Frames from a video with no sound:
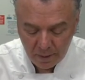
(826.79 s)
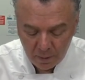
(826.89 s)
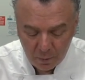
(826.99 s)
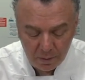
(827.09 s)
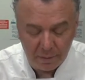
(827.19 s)

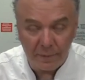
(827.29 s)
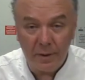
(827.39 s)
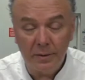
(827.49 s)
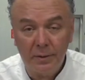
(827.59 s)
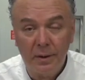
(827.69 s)
When you
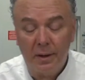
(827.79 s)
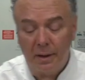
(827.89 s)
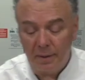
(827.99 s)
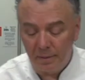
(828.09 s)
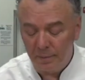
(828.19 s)
first
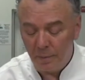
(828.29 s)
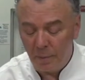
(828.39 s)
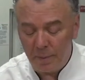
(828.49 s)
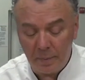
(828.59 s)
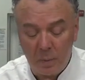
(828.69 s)
uh,
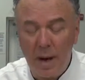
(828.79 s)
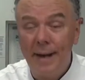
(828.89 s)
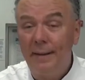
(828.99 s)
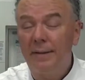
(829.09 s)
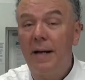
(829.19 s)
open up the wine,
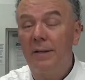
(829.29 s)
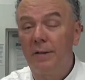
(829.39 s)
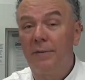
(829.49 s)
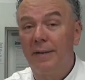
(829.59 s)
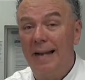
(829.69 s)
it'll taste
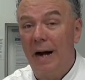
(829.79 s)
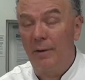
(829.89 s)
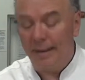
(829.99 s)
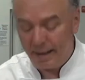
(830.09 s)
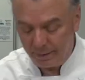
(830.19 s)
different an
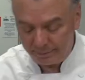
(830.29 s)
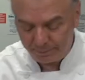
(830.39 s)
hour later.